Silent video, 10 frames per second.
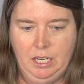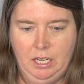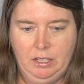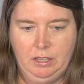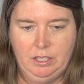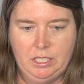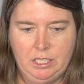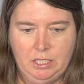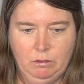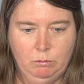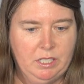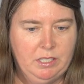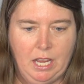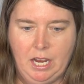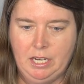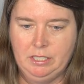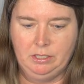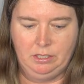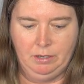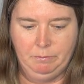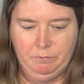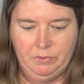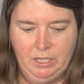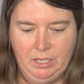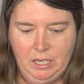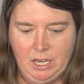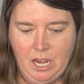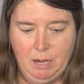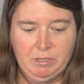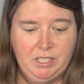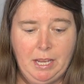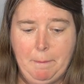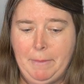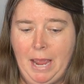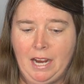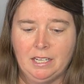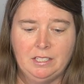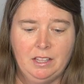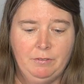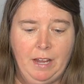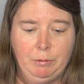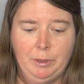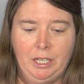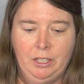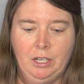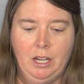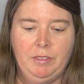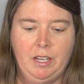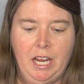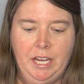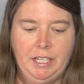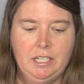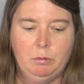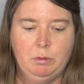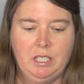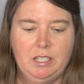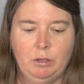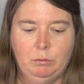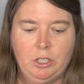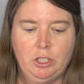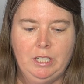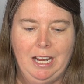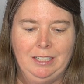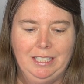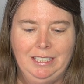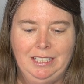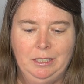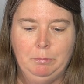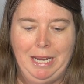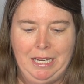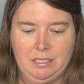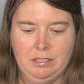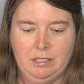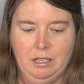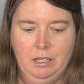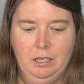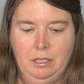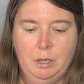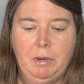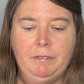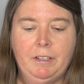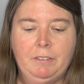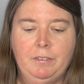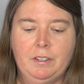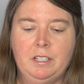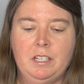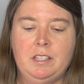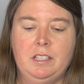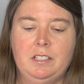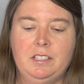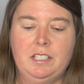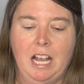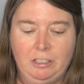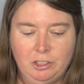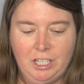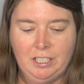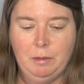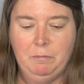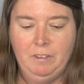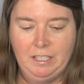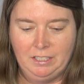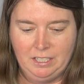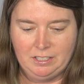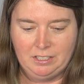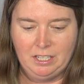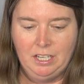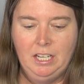And one size, yep. Step back into the vibrant era of the 80s with these original LA Gear bands. Perfect for the nostalgic, fitness,